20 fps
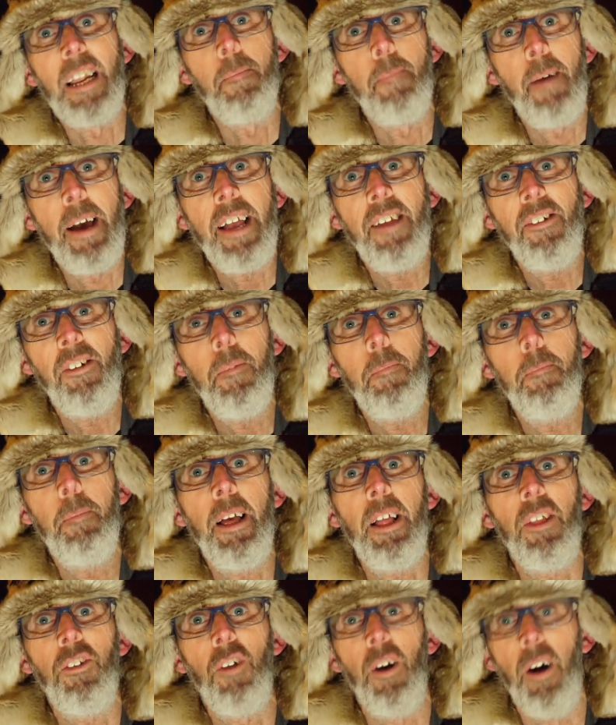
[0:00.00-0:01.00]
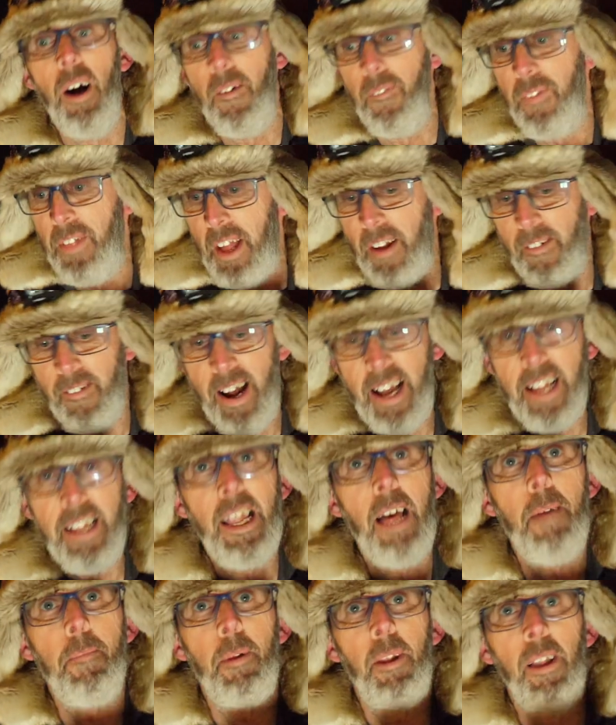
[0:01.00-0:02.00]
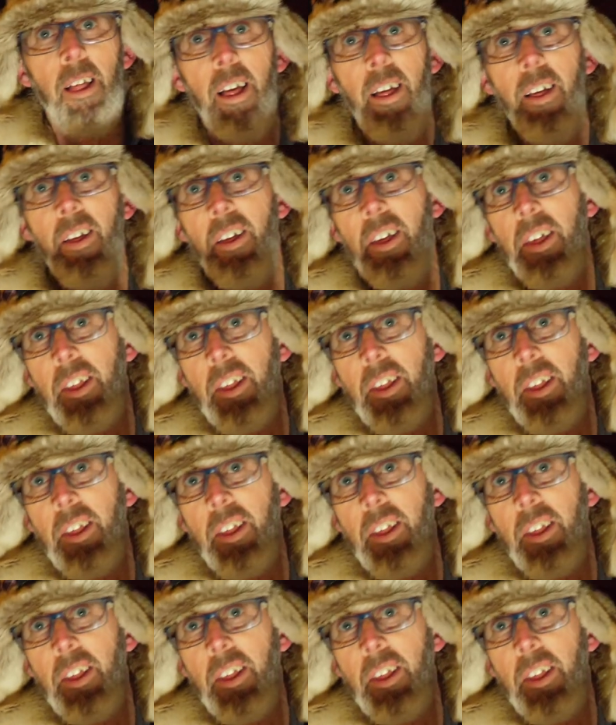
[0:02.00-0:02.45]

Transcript: amazing picture of the Orion Nebula